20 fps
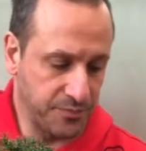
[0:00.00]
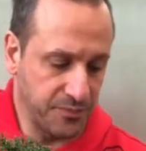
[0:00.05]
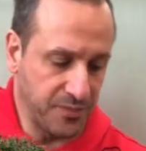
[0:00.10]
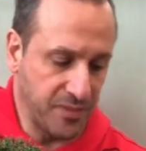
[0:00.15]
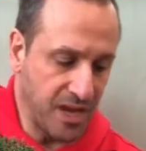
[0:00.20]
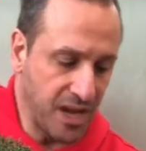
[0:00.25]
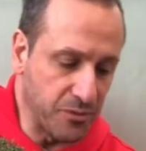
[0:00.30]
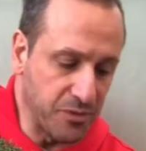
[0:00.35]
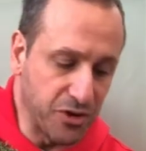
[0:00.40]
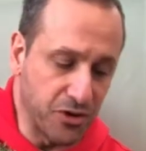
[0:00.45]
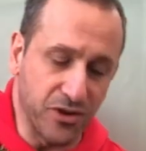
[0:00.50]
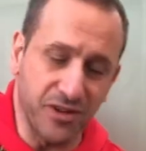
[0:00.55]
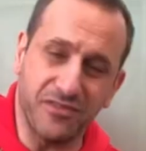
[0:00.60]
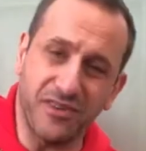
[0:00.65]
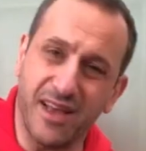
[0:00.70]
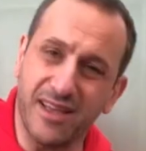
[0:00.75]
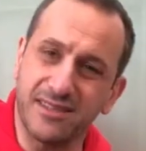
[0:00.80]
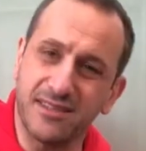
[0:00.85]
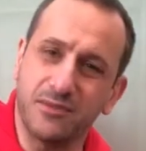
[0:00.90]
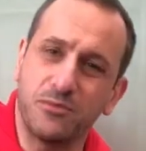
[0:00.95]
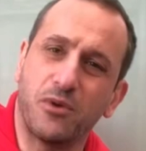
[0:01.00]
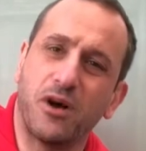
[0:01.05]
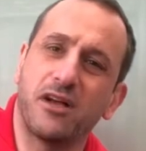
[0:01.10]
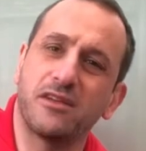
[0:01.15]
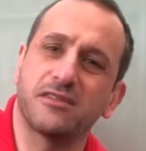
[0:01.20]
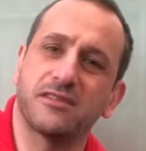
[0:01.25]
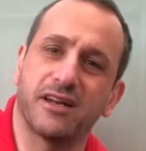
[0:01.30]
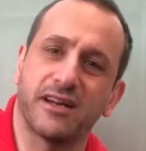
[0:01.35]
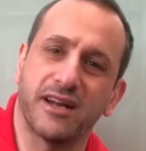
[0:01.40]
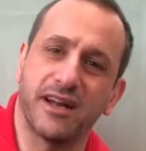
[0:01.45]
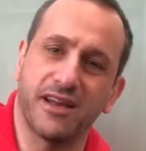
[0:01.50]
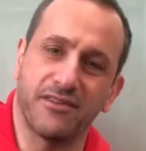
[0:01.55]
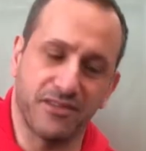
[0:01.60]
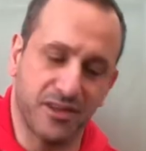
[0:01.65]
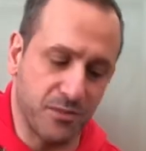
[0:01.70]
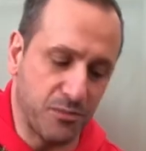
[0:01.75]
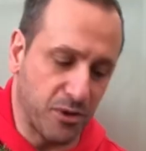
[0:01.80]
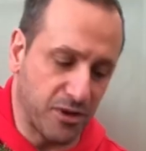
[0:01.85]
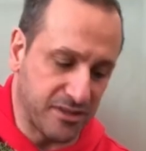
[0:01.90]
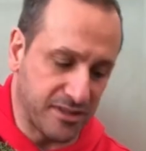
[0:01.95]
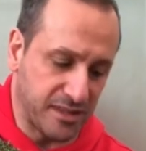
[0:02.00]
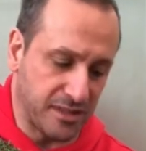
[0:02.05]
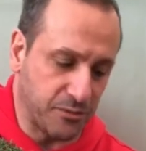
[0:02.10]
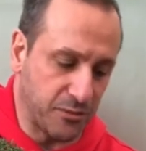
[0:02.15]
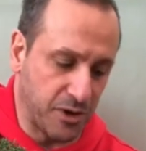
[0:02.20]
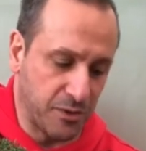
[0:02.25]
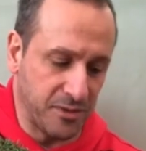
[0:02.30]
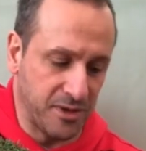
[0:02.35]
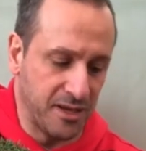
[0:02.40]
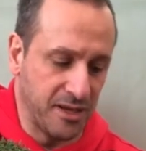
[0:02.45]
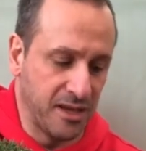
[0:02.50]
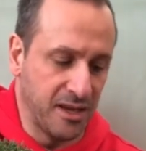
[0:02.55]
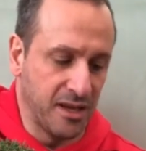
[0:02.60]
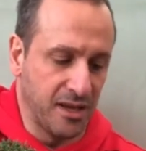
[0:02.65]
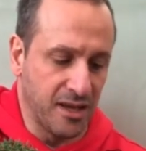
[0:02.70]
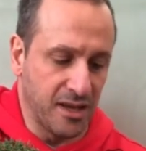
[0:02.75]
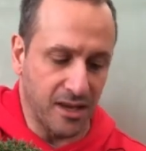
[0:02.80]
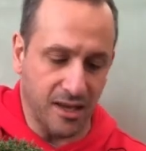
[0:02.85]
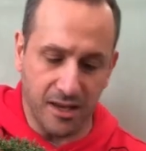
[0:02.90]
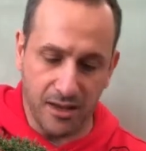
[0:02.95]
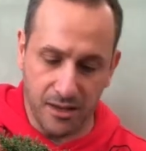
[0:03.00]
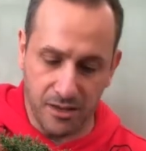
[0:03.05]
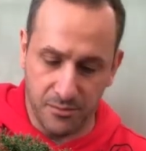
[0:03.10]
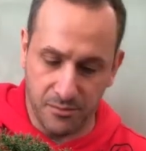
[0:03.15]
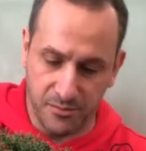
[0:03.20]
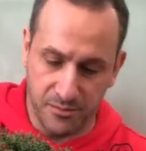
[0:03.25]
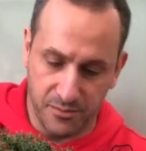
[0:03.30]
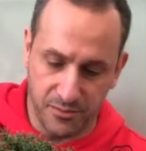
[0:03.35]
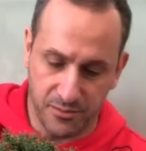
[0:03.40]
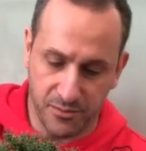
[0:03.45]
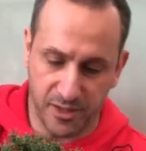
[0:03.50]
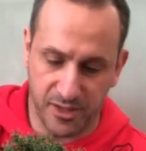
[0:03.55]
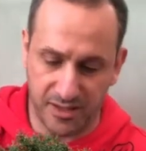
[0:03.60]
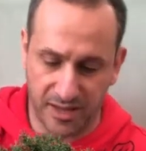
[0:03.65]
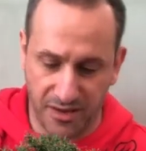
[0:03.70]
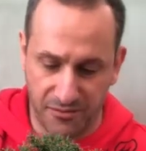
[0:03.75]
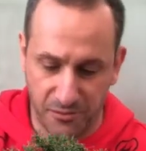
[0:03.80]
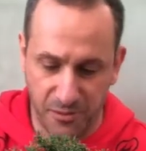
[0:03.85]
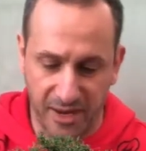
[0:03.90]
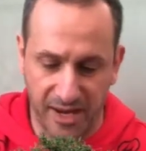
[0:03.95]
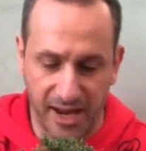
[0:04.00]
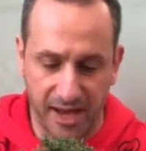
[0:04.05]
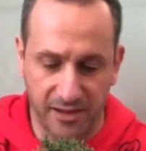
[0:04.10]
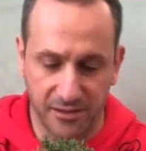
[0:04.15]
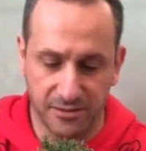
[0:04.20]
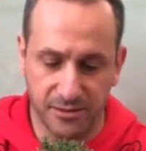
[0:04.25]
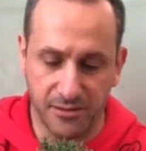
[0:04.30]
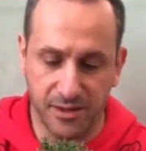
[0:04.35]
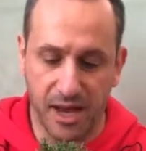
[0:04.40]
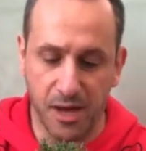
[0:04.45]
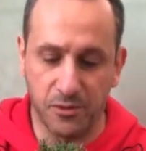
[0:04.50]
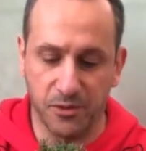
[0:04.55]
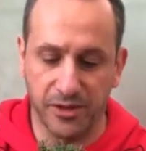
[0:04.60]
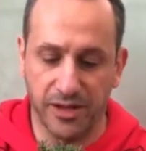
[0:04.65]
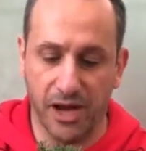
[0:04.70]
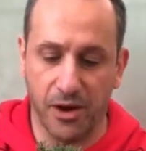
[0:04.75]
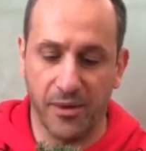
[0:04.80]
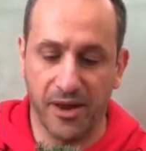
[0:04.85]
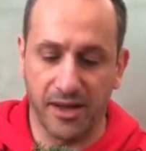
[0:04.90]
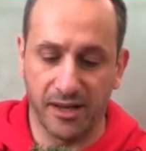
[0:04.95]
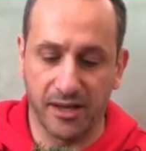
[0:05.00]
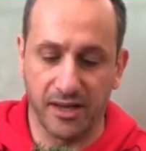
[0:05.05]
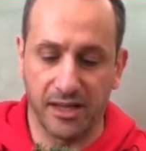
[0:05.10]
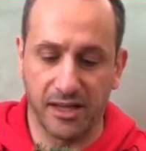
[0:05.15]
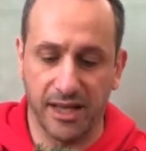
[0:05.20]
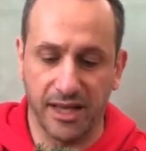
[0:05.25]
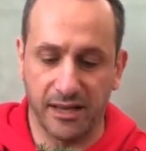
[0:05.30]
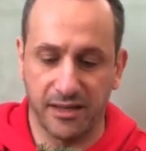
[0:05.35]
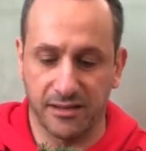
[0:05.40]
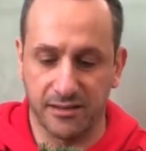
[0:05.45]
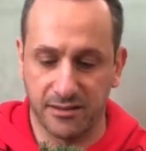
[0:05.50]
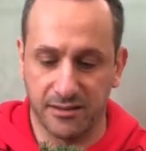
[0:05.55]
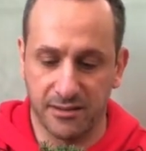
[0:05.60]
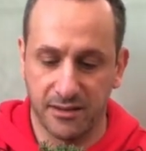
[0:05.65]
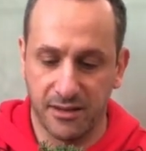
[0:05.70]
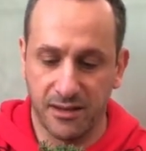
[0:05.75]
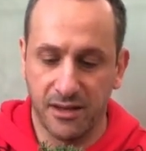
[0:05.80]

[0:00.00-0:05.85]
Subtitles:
It'd be good if I had some moss. I don't have any moss at the moment because I haven't been able to go out and collect because